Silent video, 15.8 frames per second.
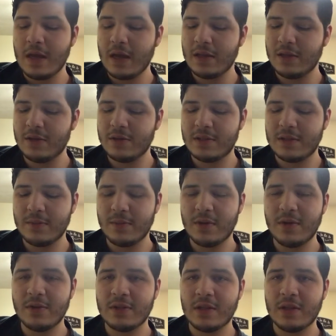Another
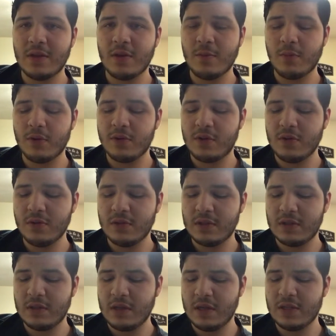similarity is that they would both
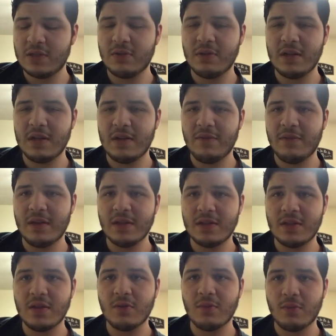use history and
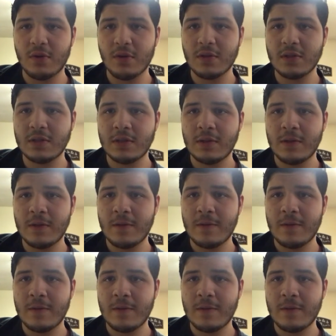events in their works.